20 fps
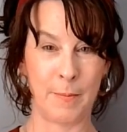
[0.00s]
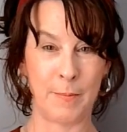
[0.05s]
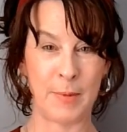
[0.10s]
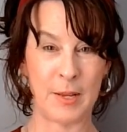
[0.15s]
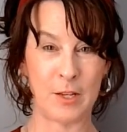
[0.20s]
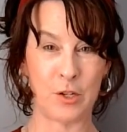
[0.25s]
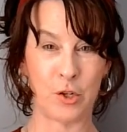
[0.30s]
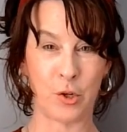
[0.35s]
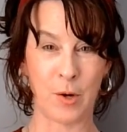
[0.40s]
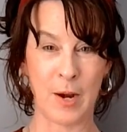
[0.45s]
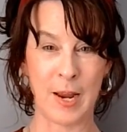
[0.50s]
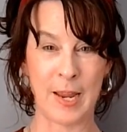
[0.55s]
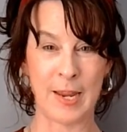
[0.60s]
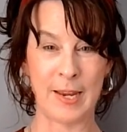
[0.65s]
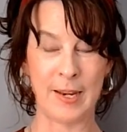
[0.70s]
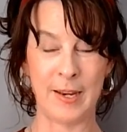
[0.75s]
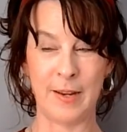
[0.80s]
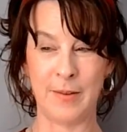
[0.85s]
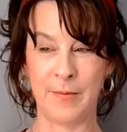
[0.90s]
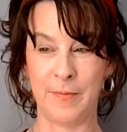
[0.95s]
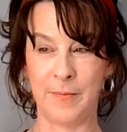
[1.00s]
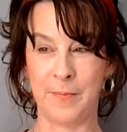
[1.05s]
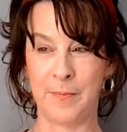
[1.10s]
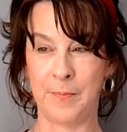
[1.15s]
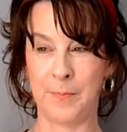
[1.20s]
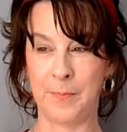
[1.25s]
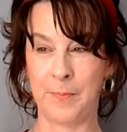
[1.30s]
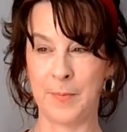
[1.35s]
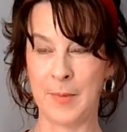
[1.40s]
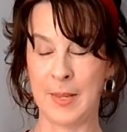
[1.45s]
Betrayed.
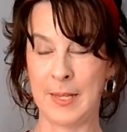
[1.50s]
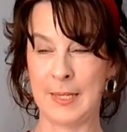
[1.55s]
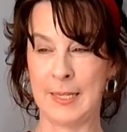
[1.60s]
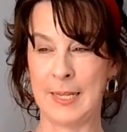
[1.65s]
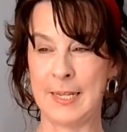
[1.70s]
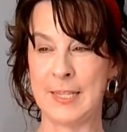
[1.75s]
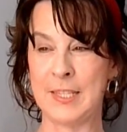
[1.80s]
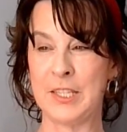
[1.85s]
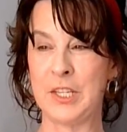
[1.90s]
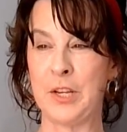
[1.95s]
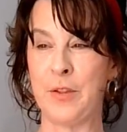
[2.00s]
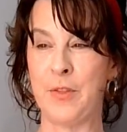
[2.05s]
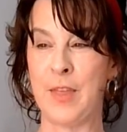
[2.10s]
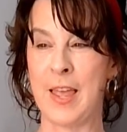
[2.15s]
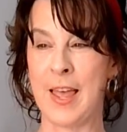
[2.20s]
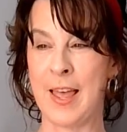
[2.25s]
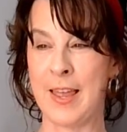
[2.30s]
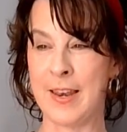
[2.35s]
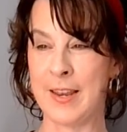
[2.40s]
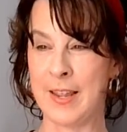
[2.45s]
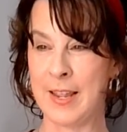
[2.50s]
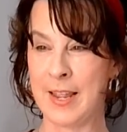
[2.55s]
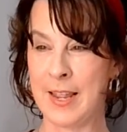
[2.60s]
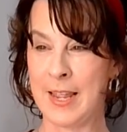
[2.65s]
Let's do that